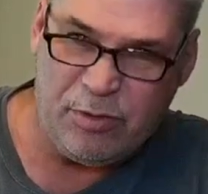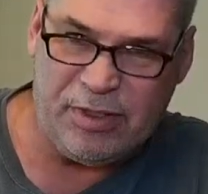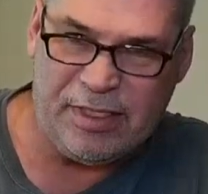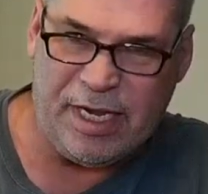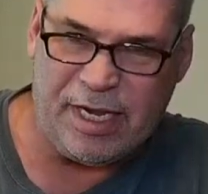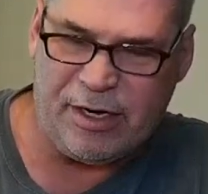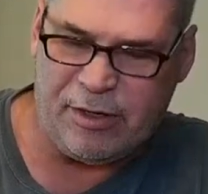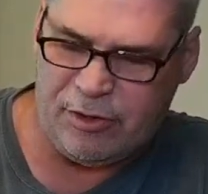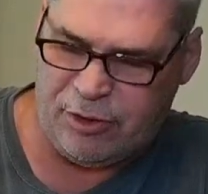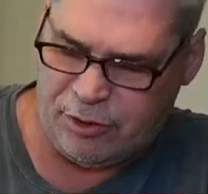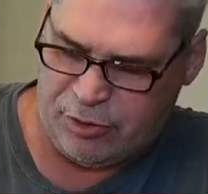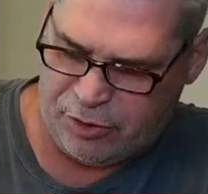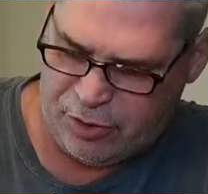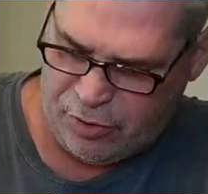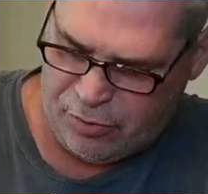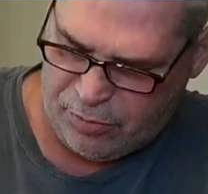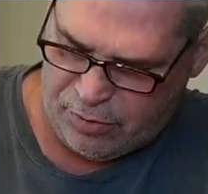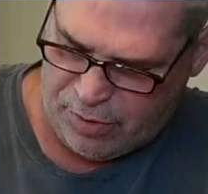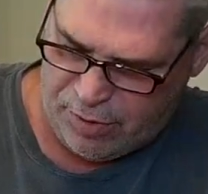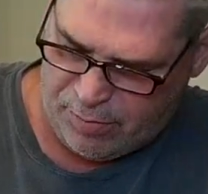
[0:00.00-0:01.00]
seconds or
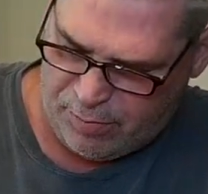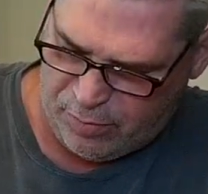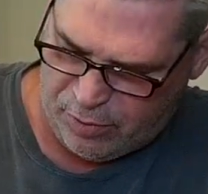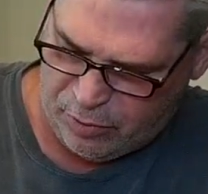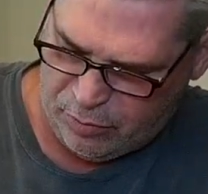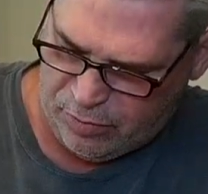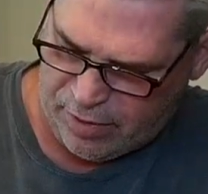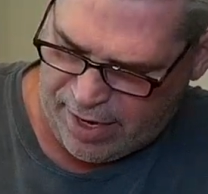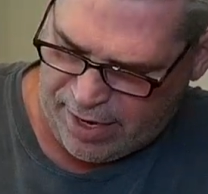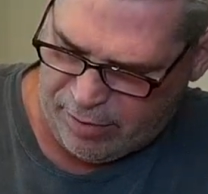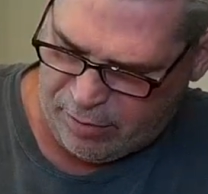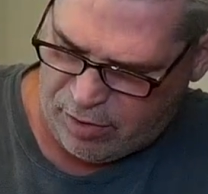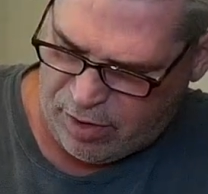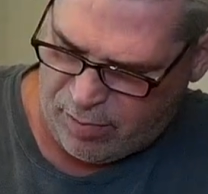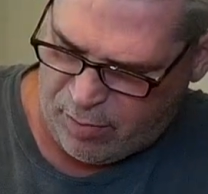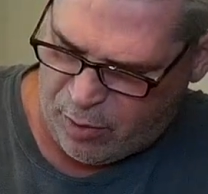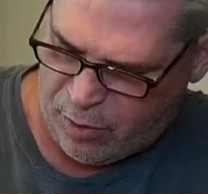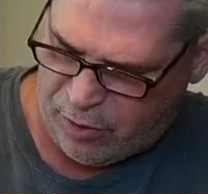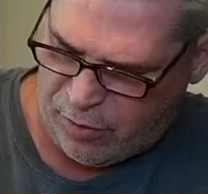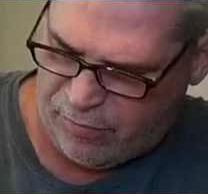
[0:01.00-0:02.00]
so, the blue light will
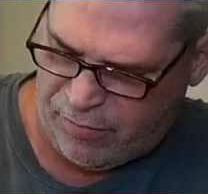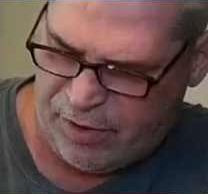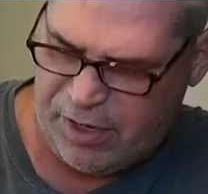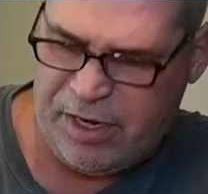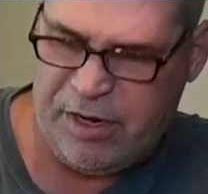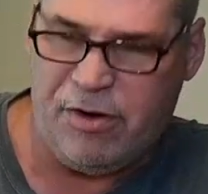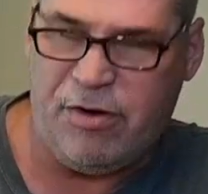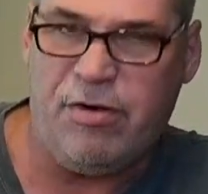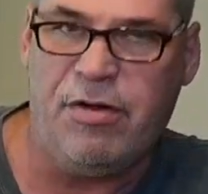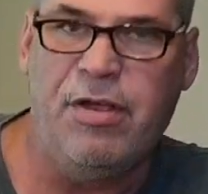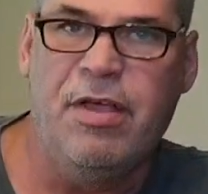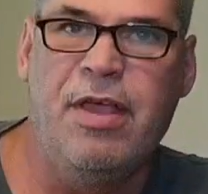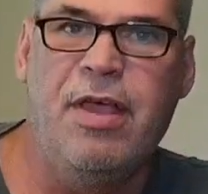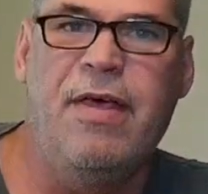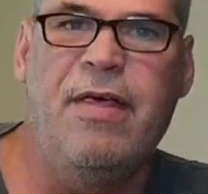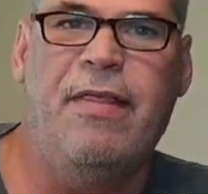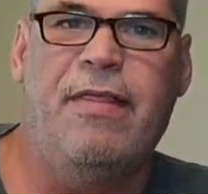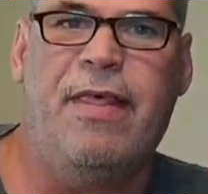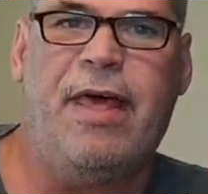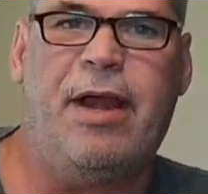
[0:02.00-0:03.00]
come on over here.
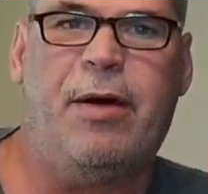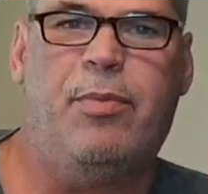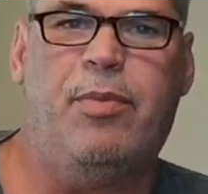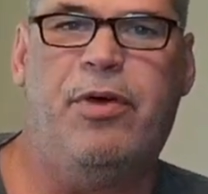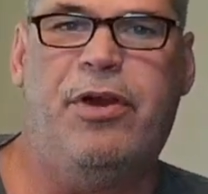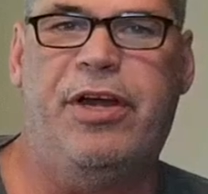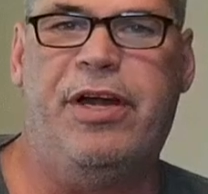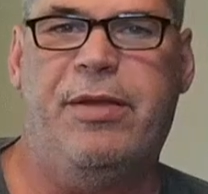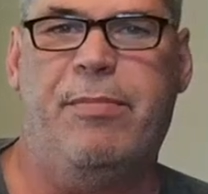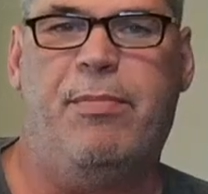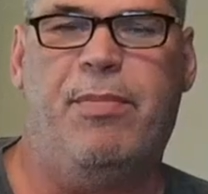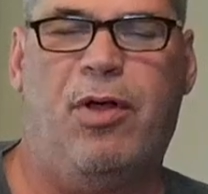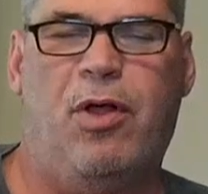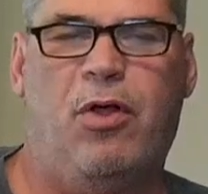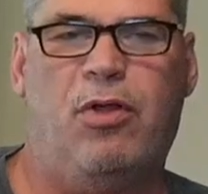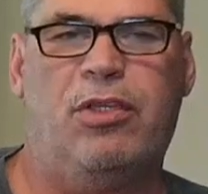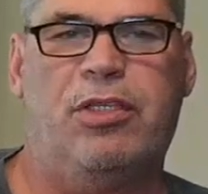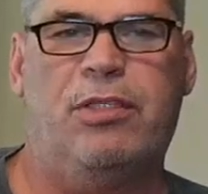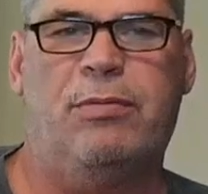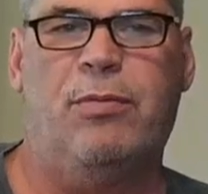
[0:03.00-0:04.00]
That'll put it in
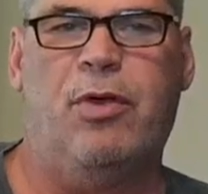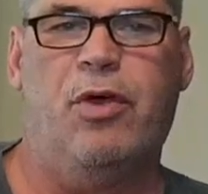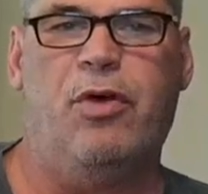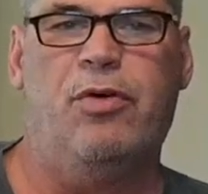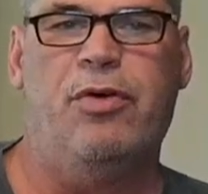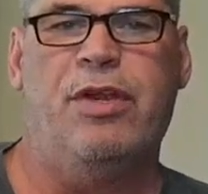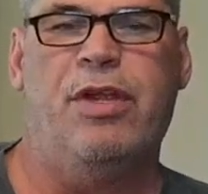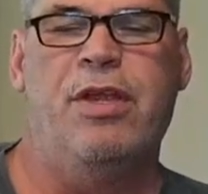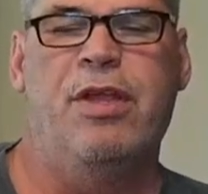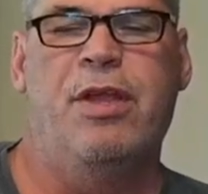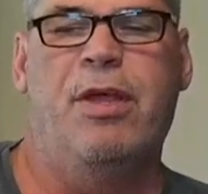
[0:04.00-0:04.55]
pulse mode.